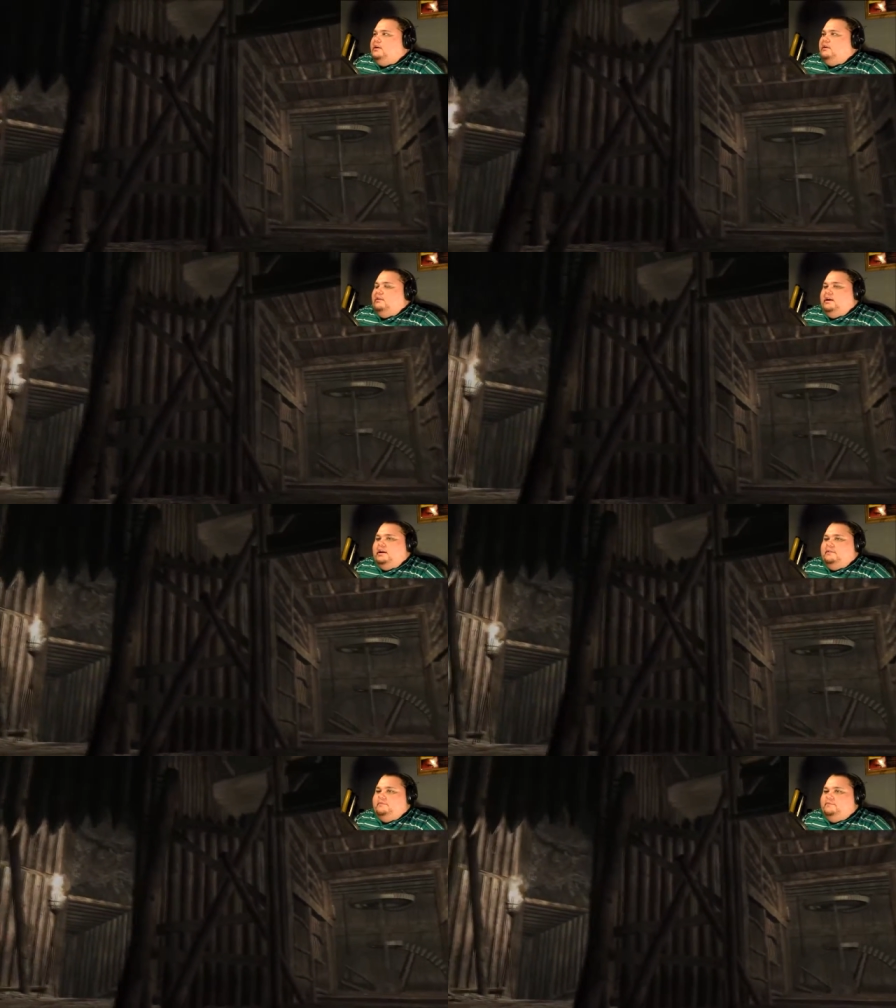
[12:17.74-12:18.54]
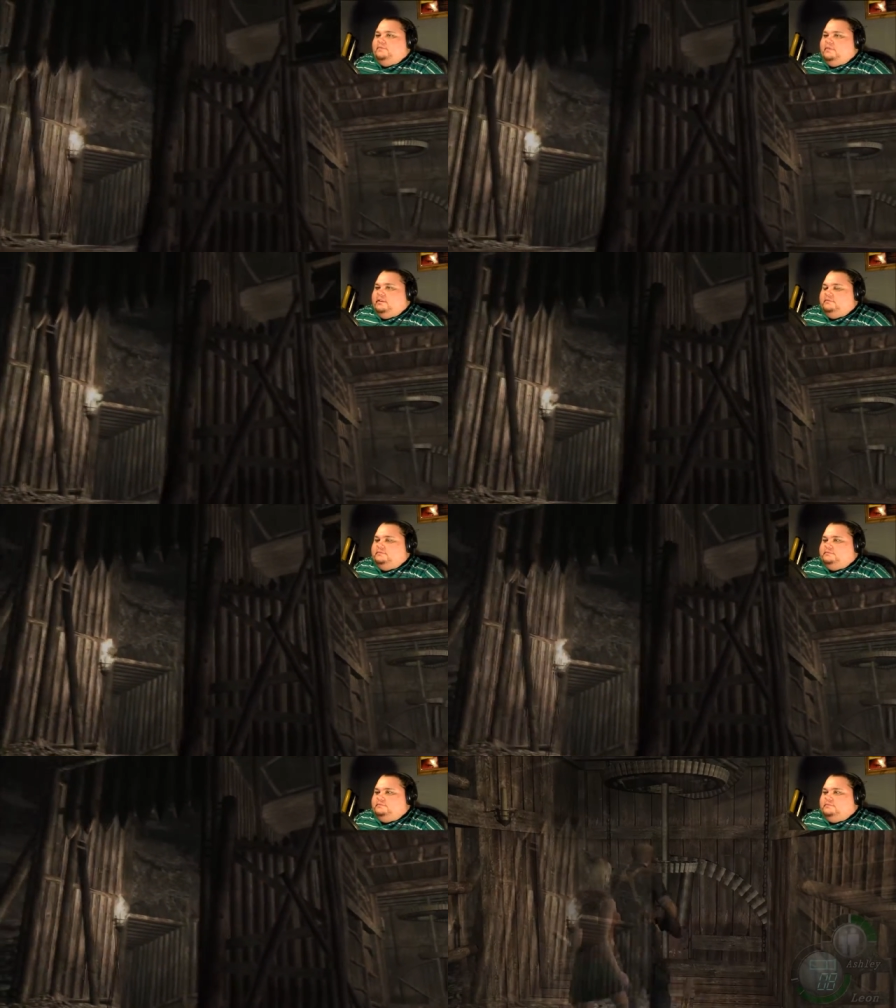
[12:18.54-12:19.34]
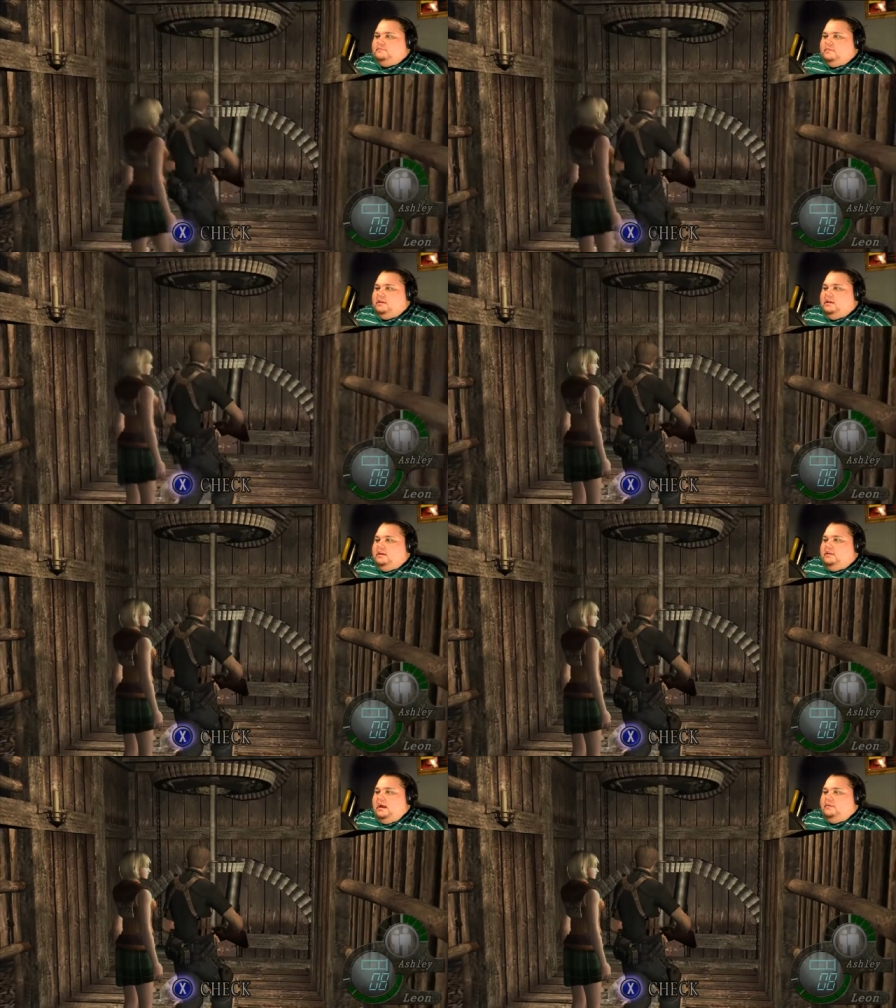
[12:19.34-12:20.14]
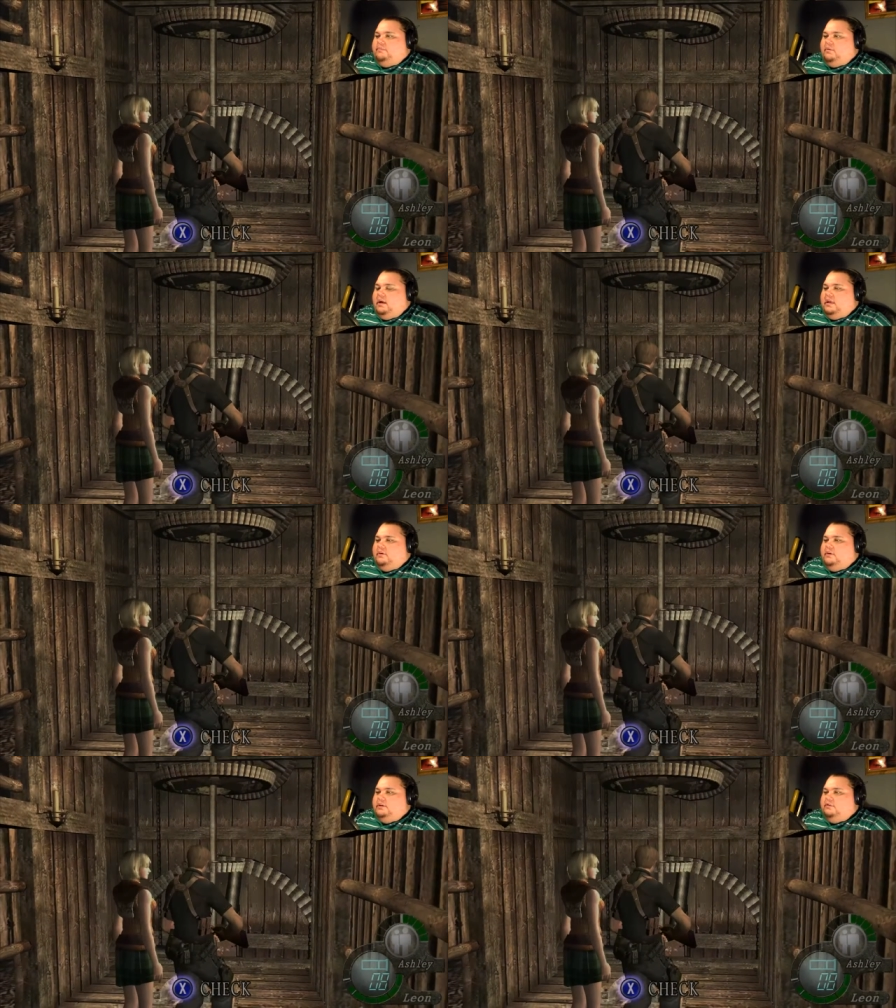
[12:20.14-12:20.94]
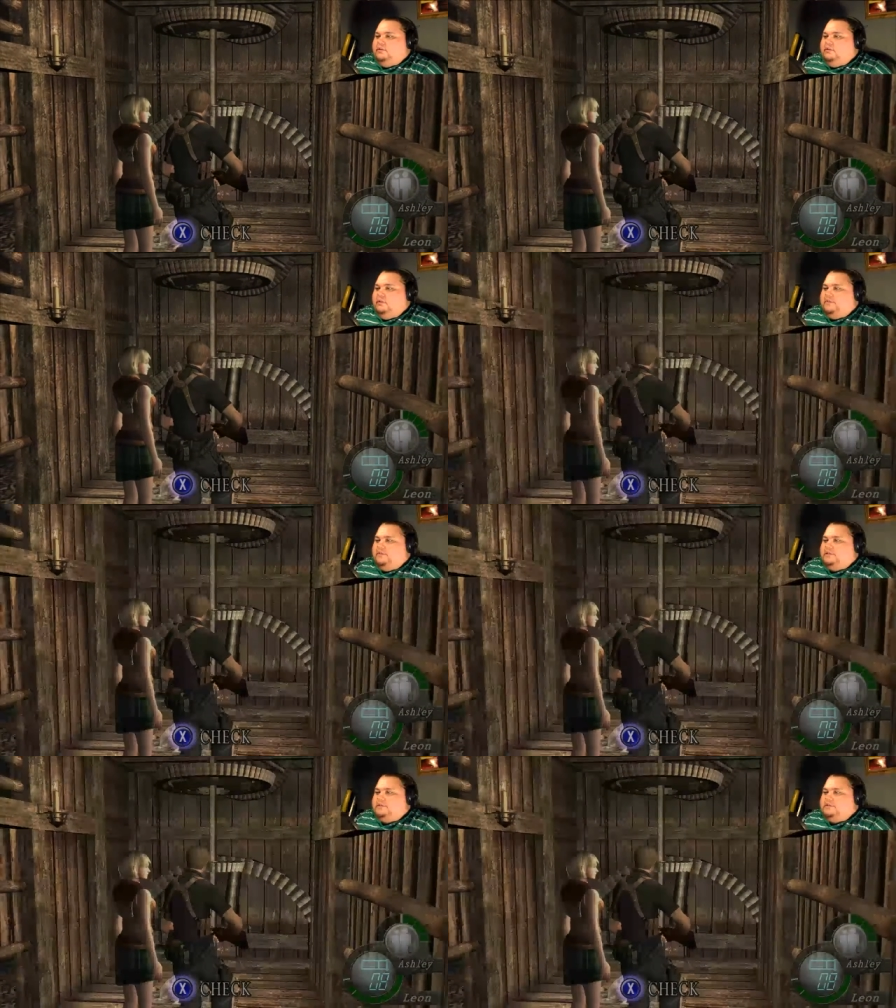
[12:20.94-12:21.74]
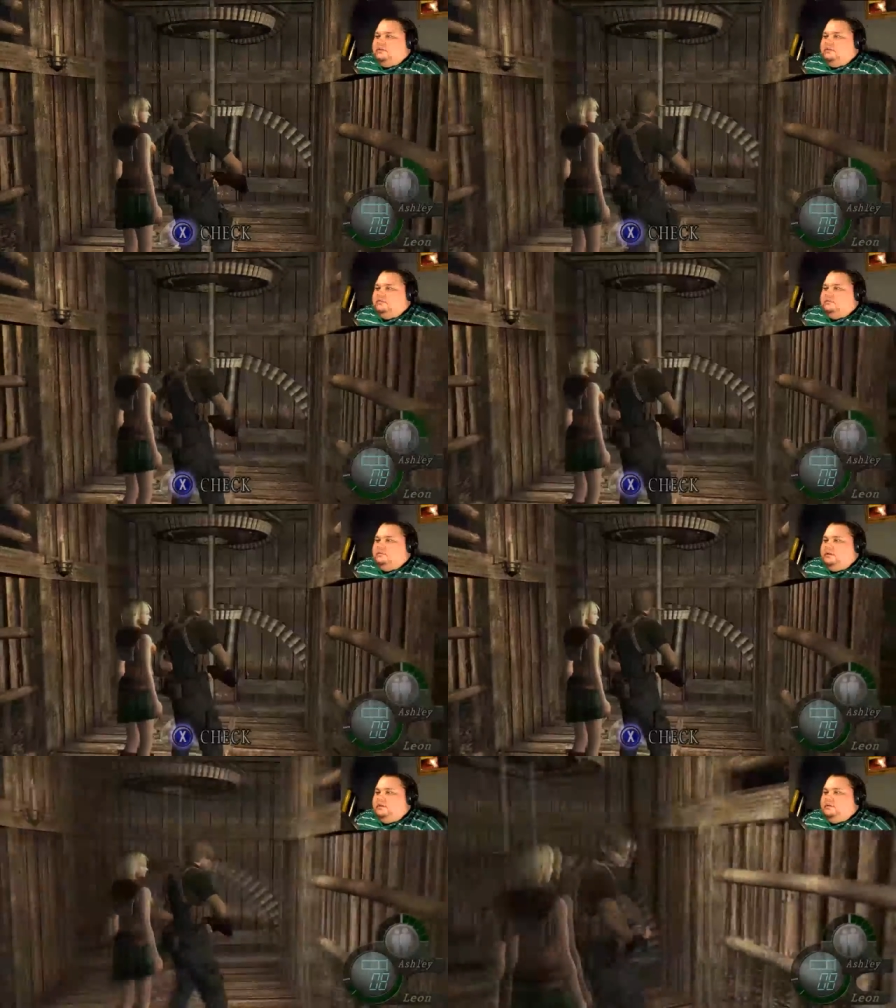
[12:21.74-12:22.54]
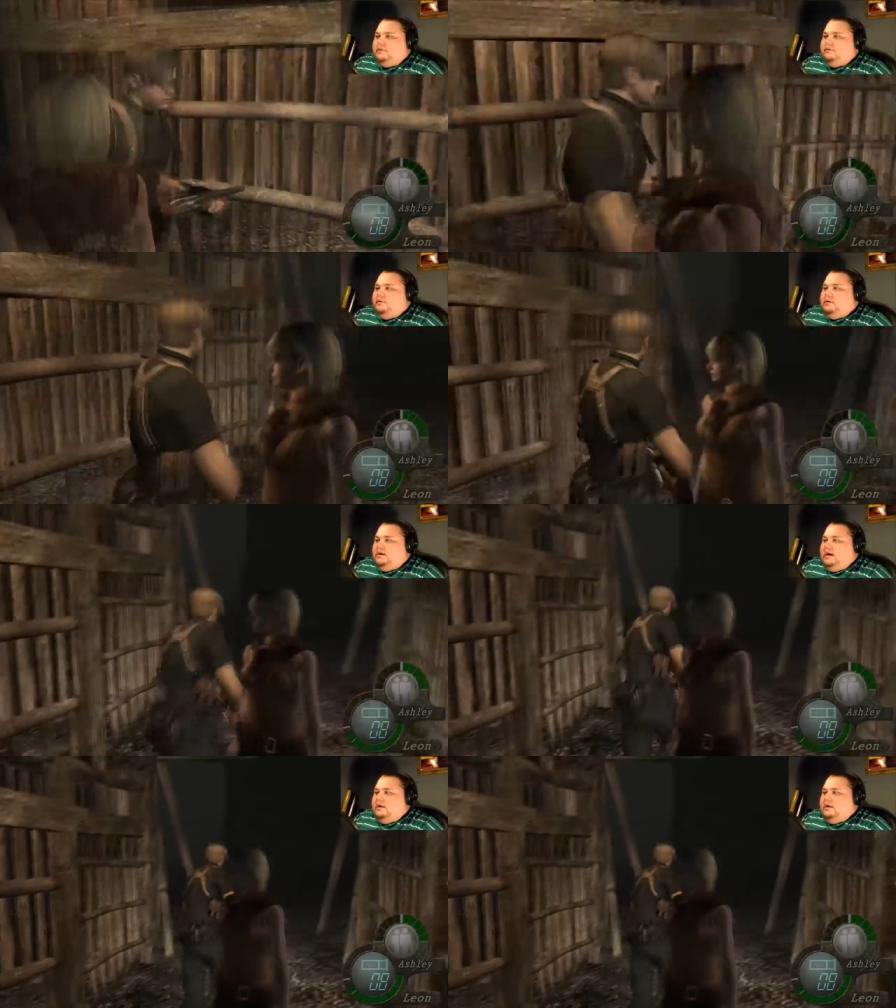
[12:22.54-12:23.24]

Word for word: Alright. I'm probably going to regret this. oh, okay, there we go. I am